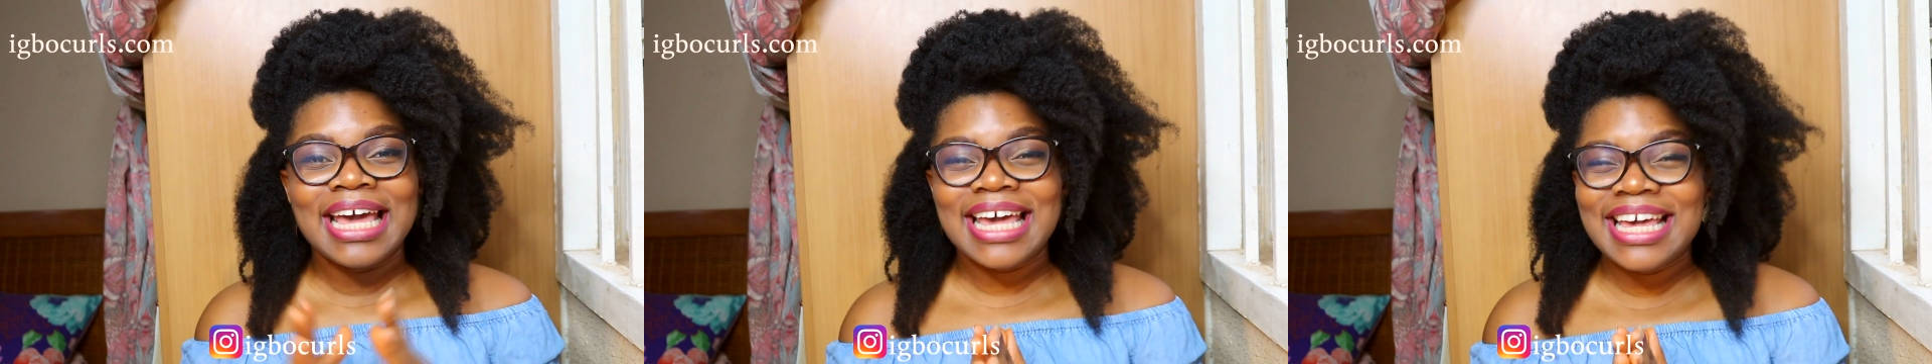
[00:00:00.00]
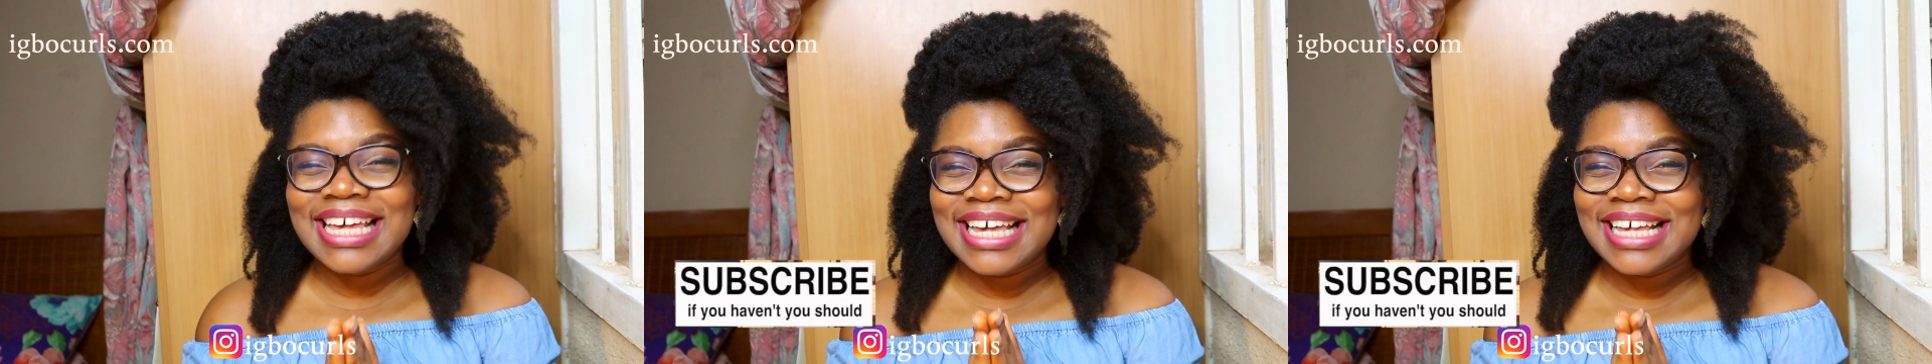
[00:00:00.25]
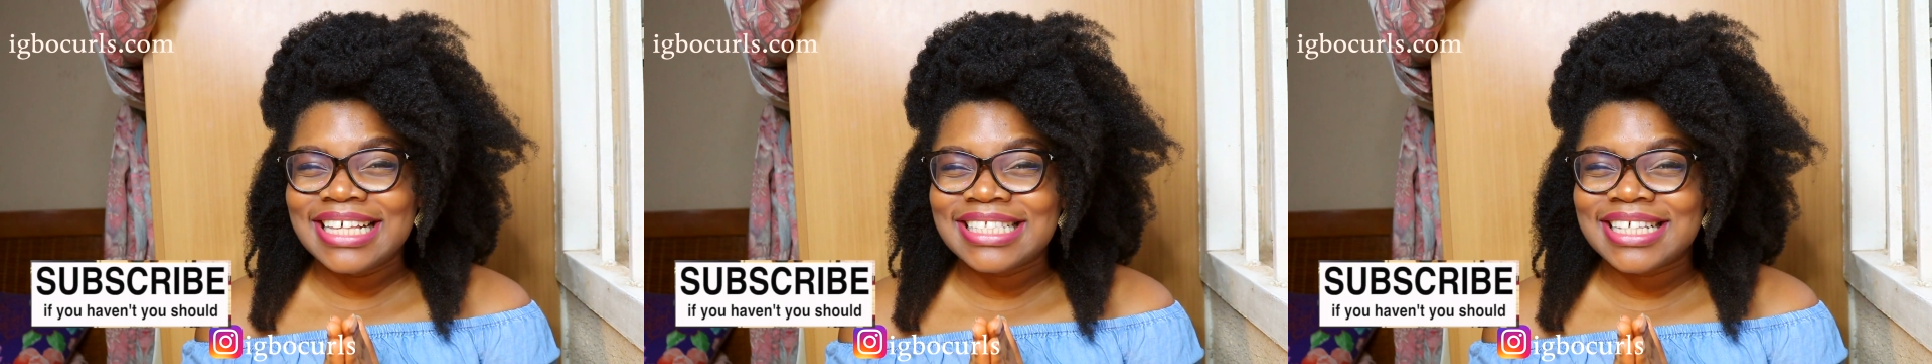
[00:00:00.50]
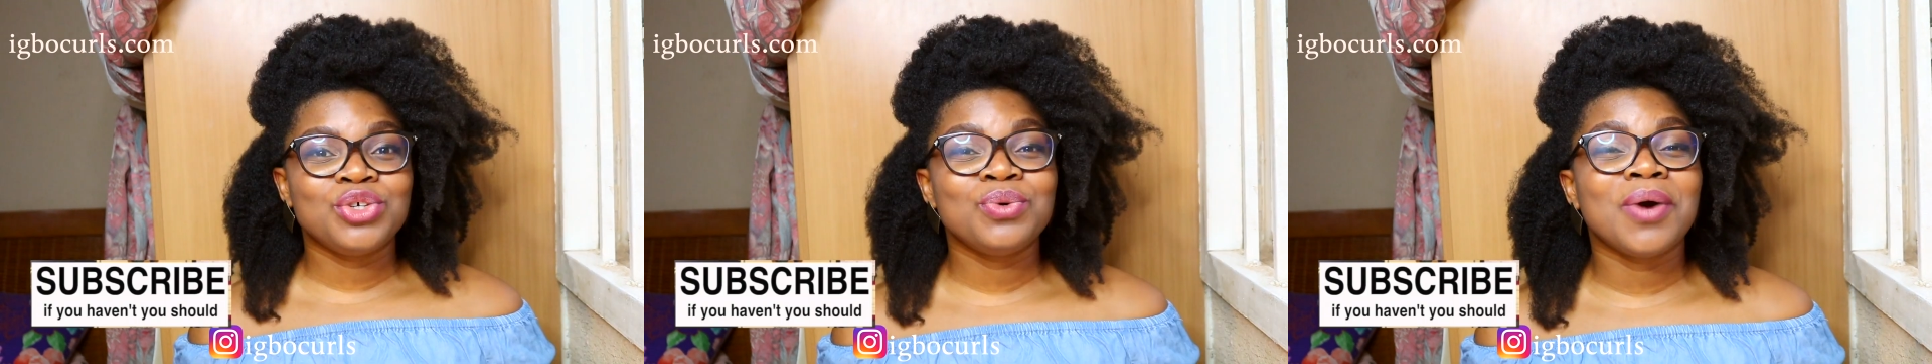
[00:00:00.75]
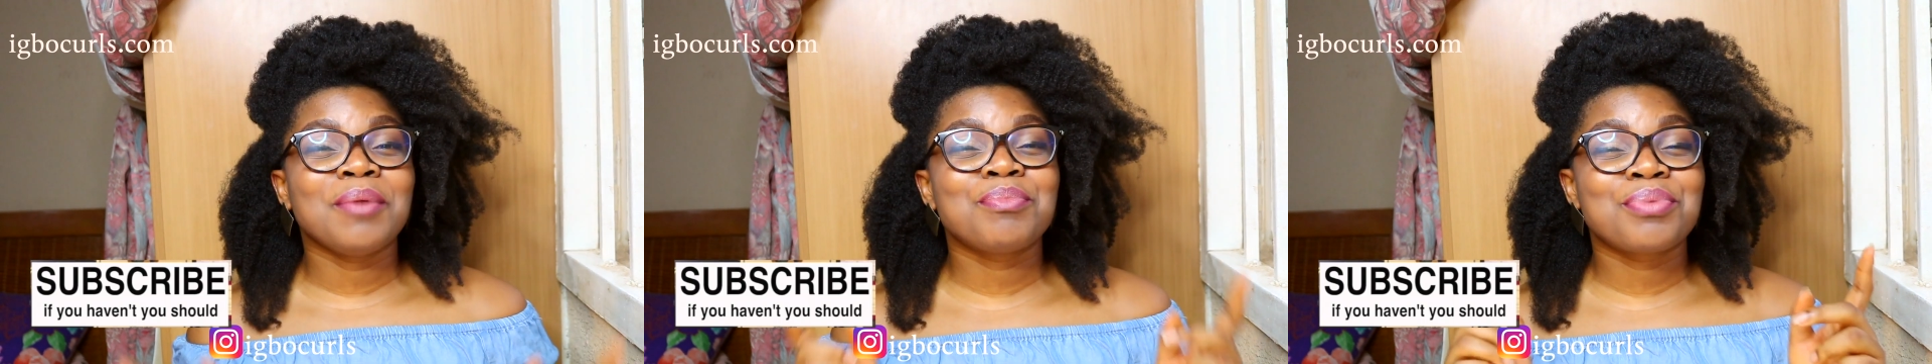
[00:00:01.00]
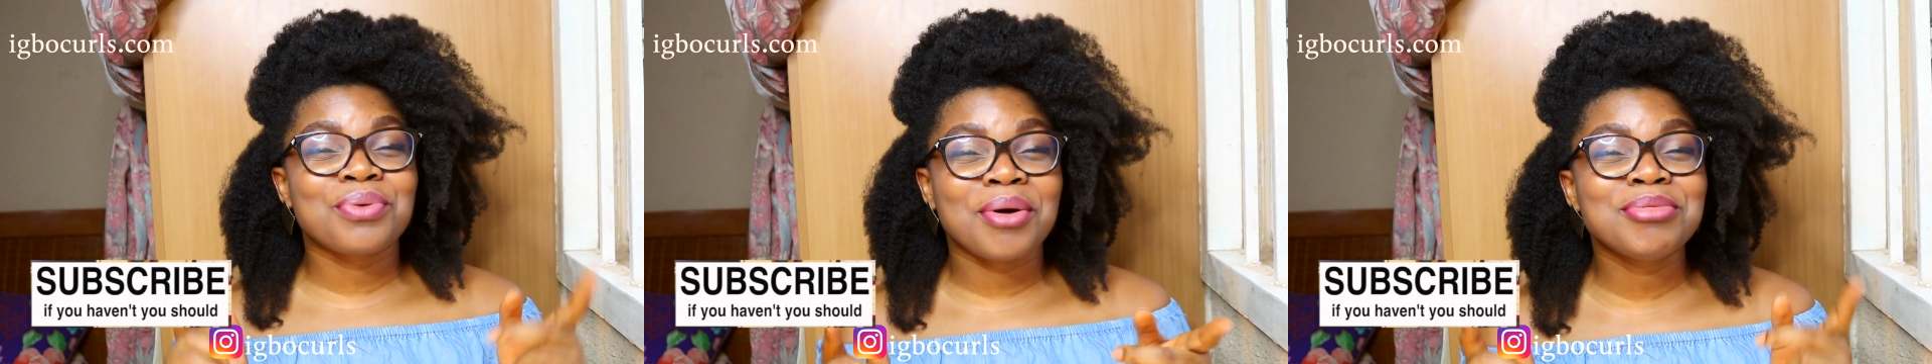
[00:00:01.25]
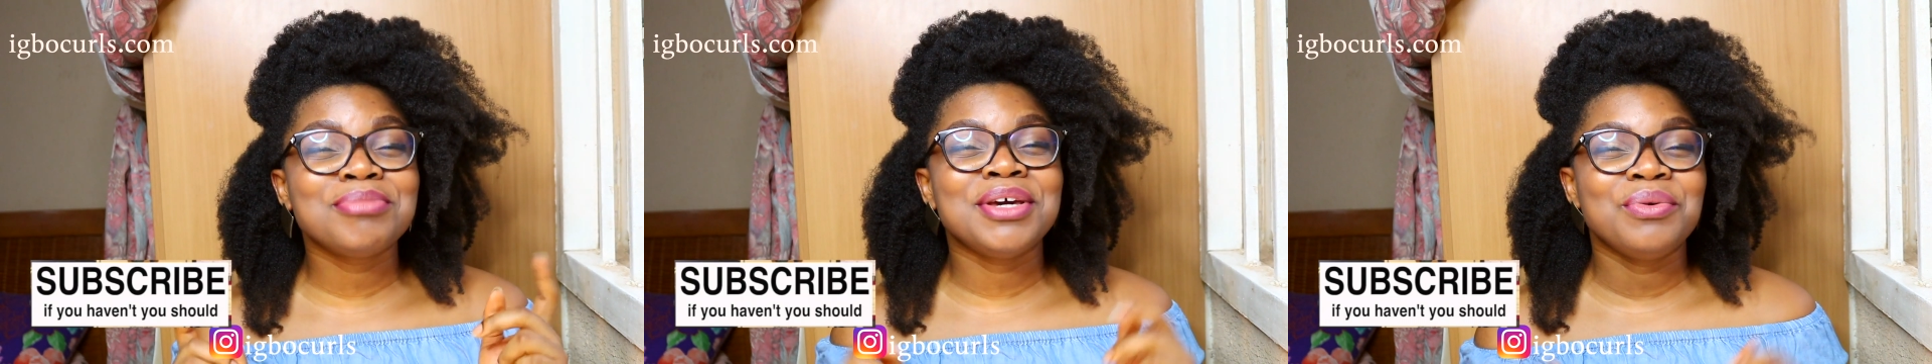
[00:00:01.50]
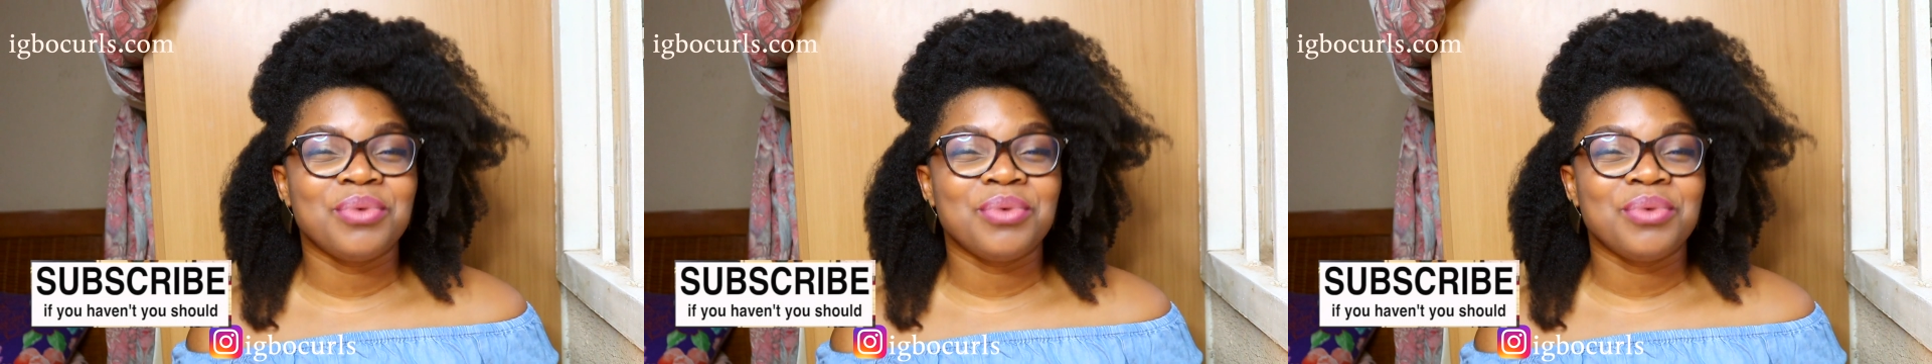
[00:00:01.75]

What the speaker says: is you are probably